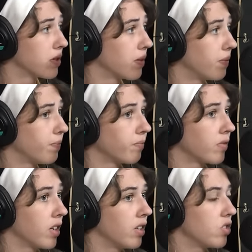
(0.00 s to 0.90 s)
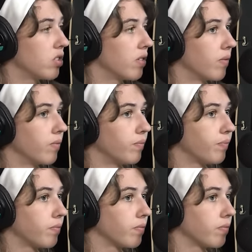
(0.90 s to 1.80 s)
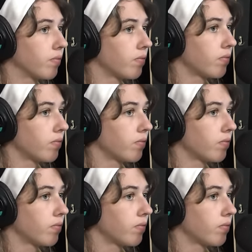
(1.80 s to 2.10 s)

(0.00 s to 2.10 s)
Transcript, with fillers: Yes, but there are two on